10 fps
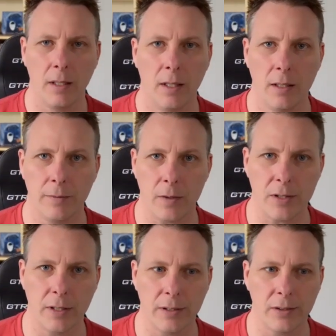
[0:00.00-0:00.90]

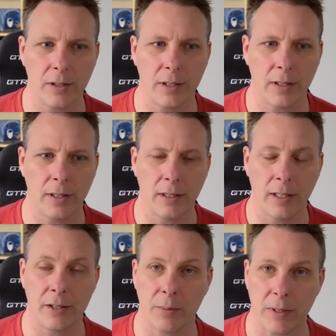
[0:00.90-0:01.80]
First is,
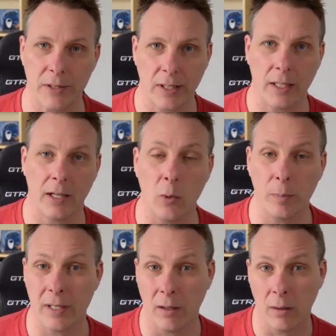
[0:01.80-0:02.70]
I just want to say I hope
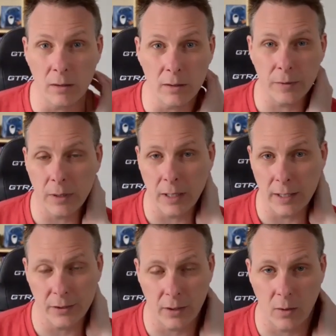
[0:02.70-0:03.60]
that all of you
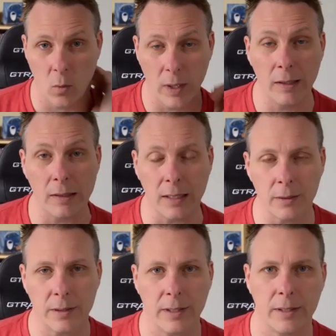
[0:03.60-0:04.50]
guys are well
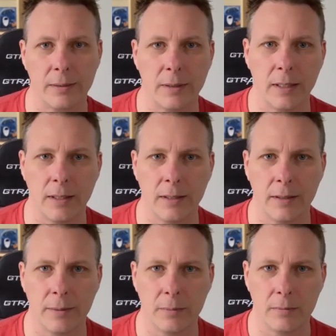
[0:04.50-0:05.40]
out there.
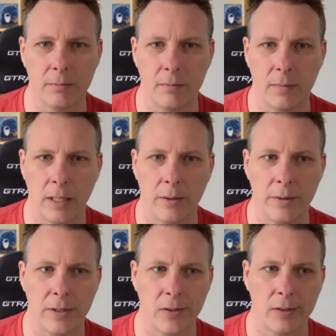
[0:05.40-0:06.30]
I know
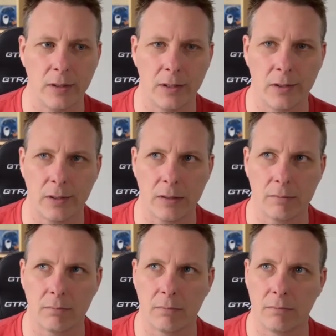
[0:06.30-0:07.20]
this
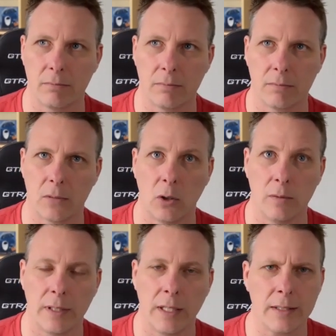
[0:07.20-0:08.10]

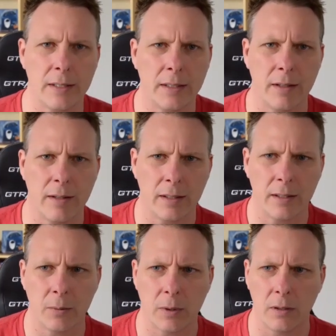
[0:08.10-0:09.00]
COVID-19 thing
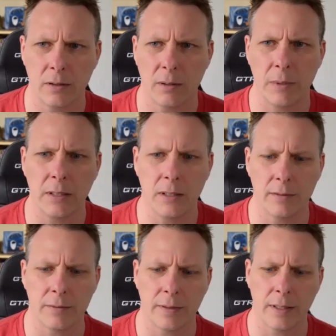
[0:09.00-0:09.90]
that we're all in the middle
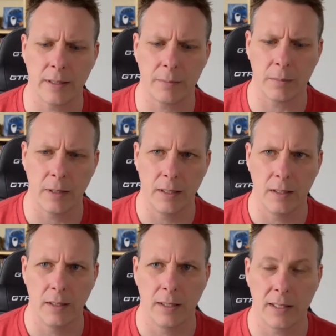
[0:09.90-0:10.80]
of
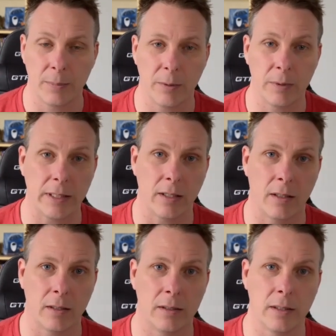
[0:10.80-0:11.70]
has been really
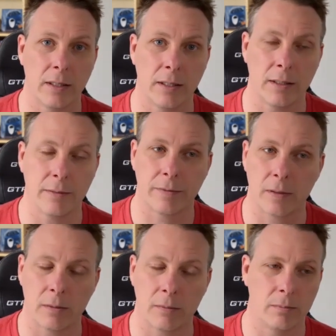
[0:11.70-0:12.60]
hard
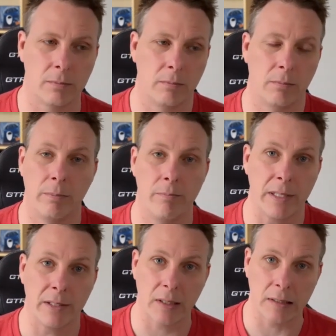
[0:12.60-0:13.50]
for
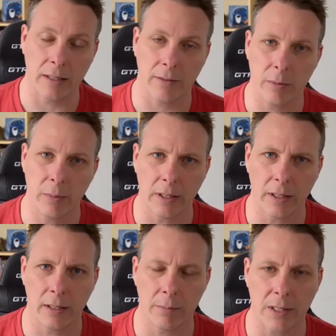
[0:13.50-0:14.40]
basically
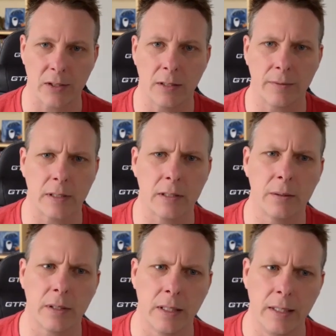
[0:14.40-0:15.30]
everybody, and myself included.